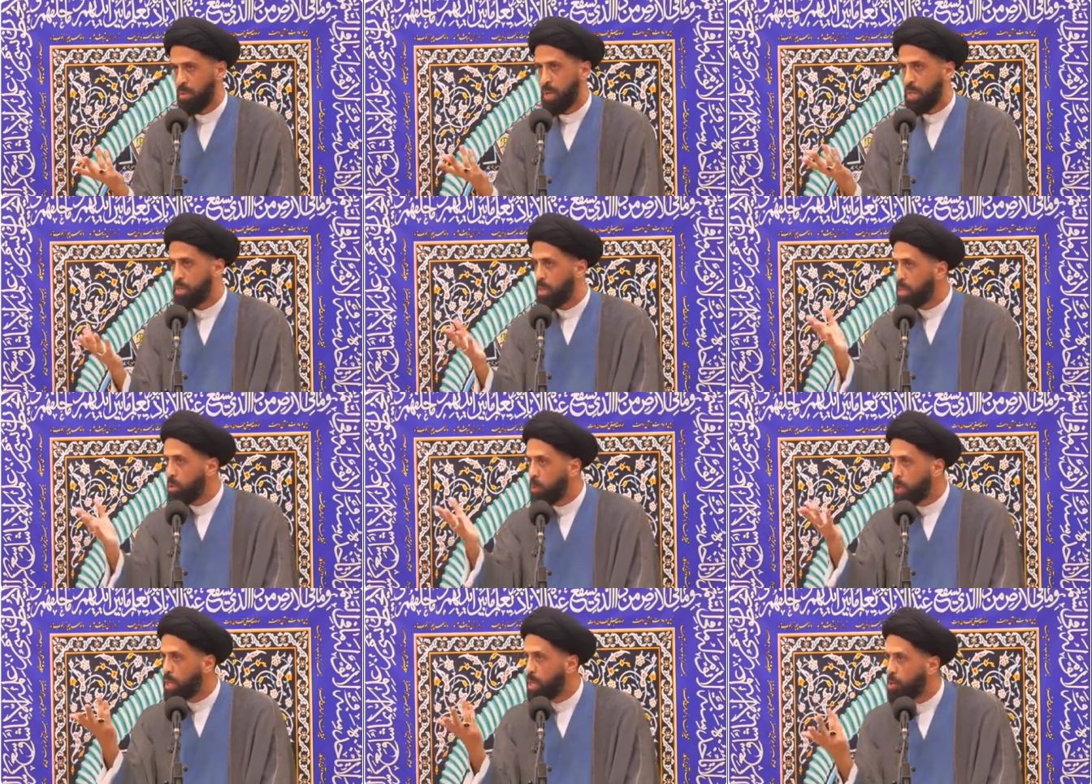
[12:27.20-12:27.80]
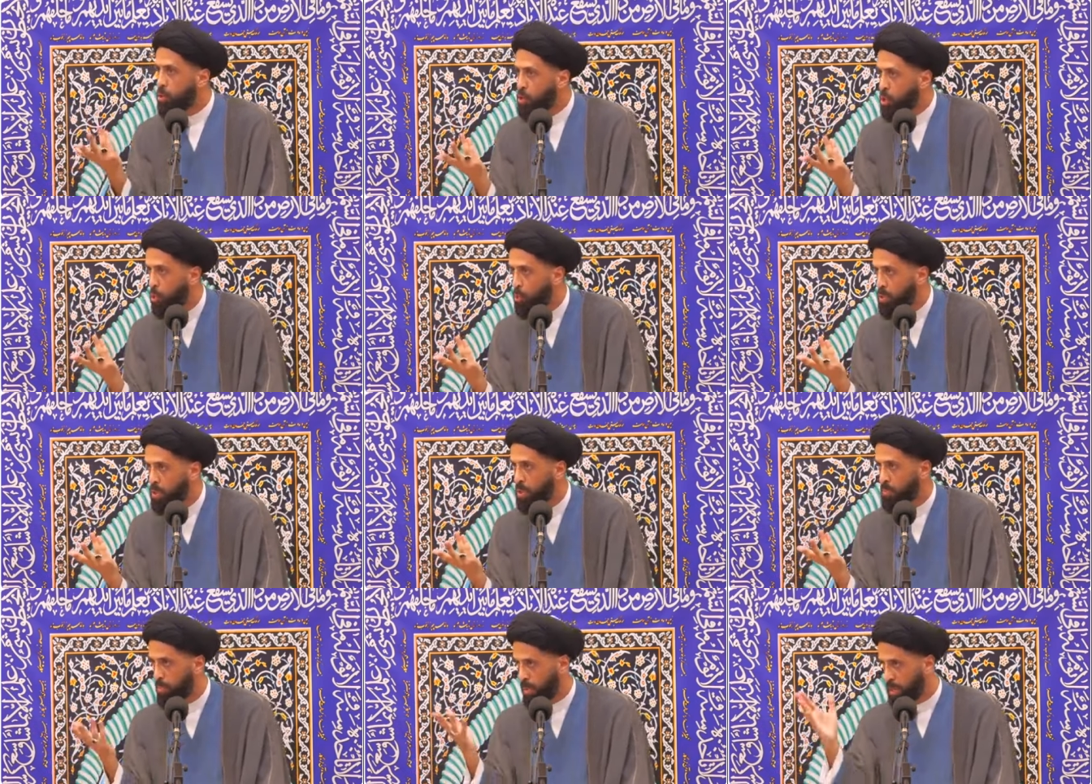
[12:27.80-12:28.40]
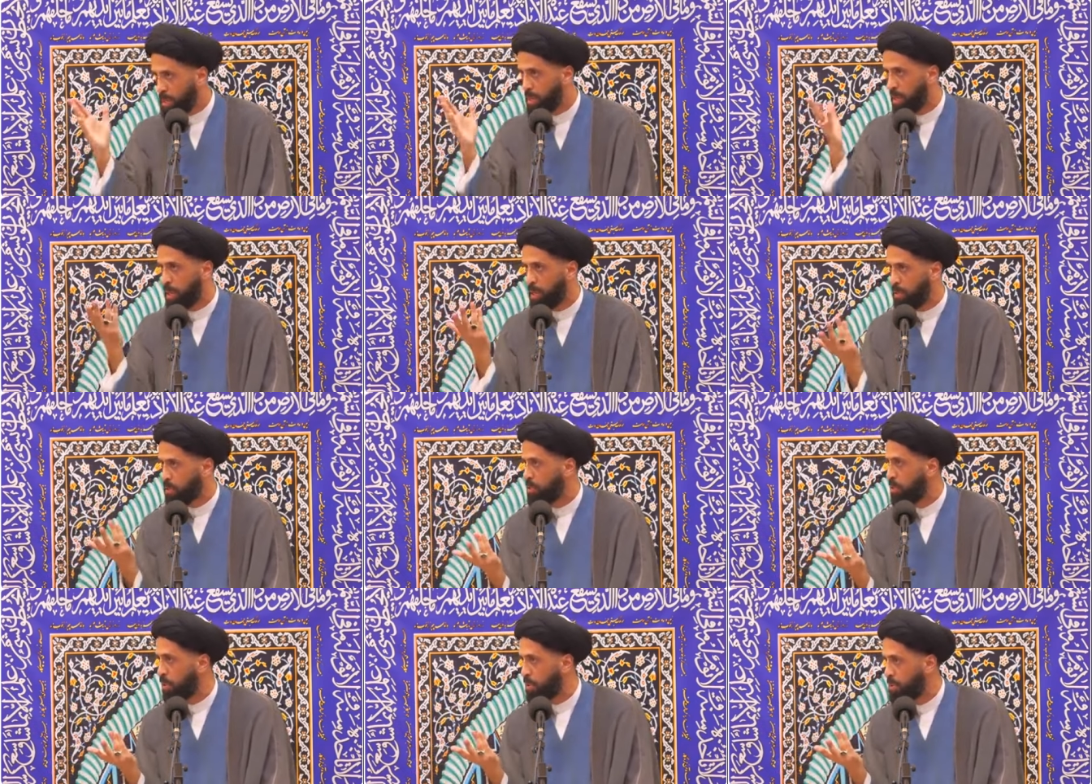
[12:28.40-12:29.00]
Is anyone here chosen? Please let
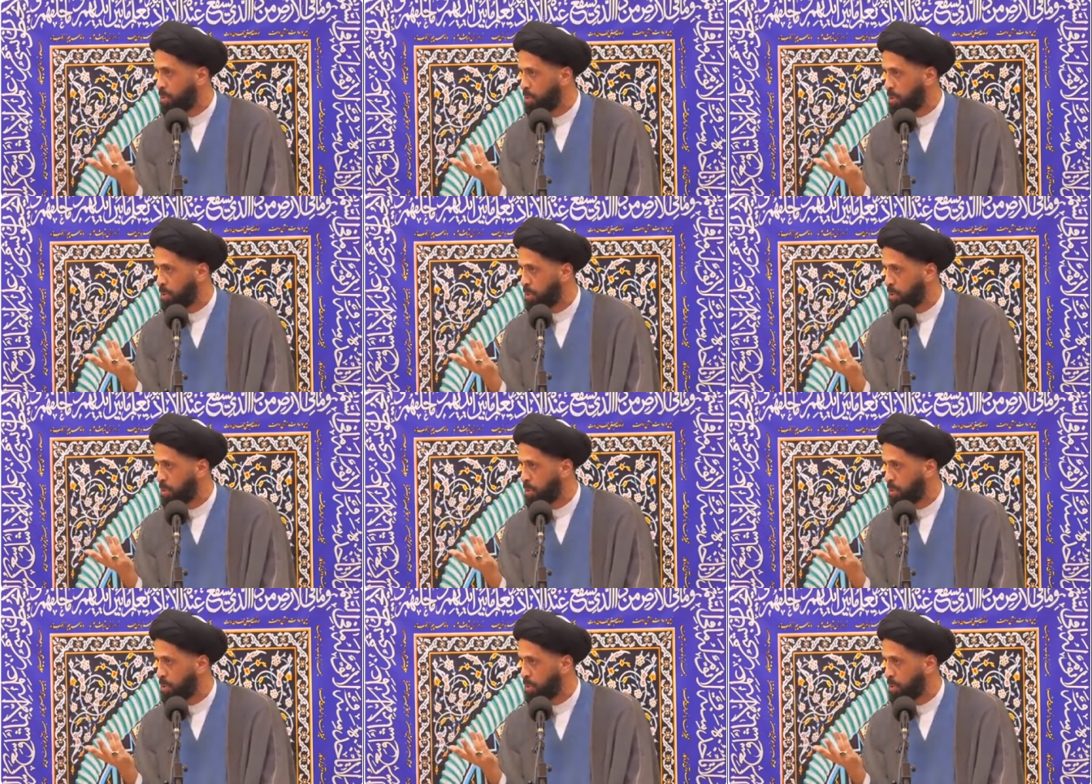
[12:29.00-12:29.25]
us know.